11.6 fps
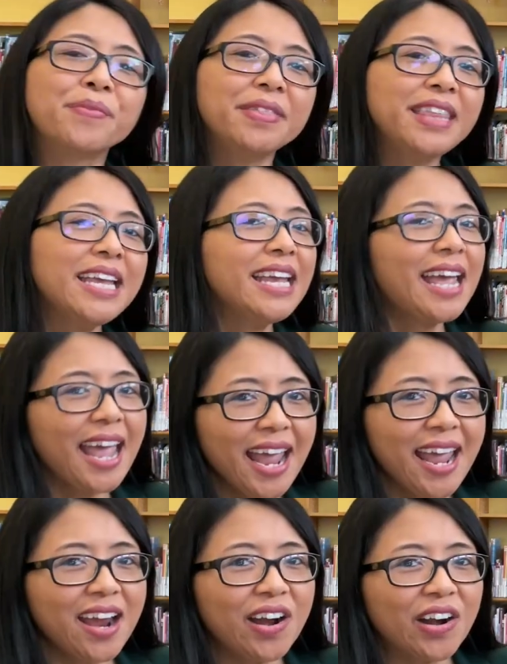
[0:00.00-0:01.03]
The
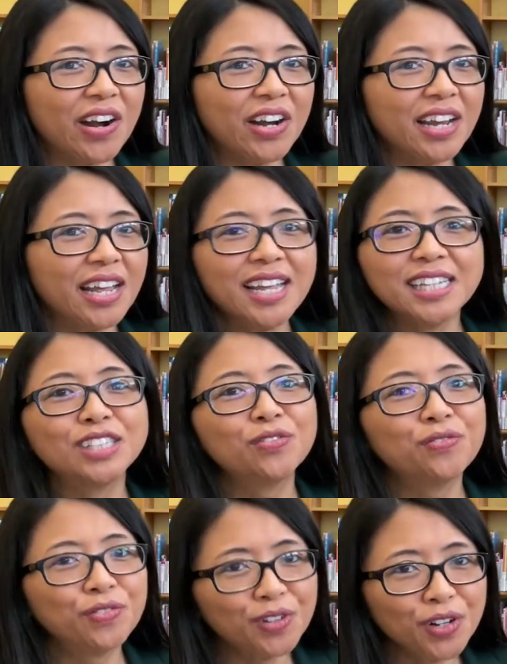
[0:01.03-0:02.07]
air is
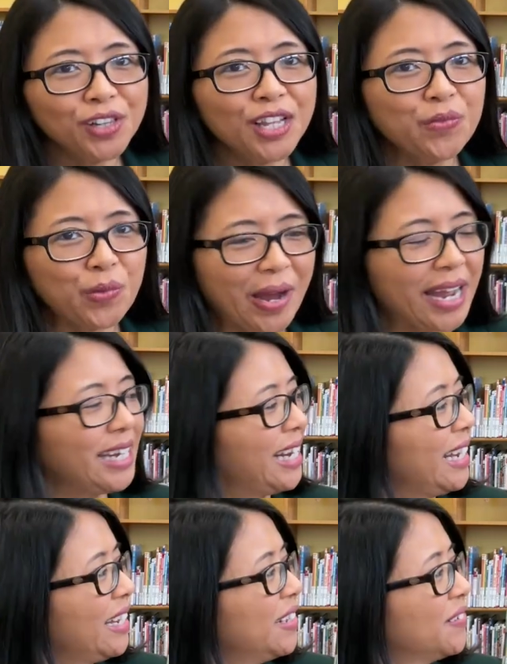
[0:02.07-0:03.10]
full of
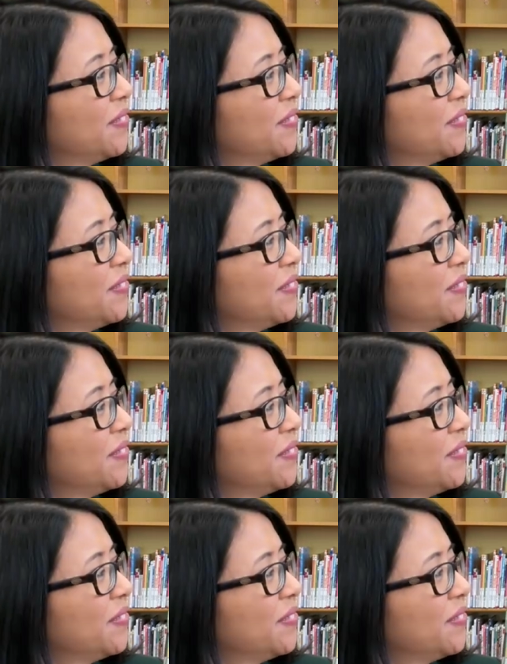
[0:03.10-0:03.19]
waiting.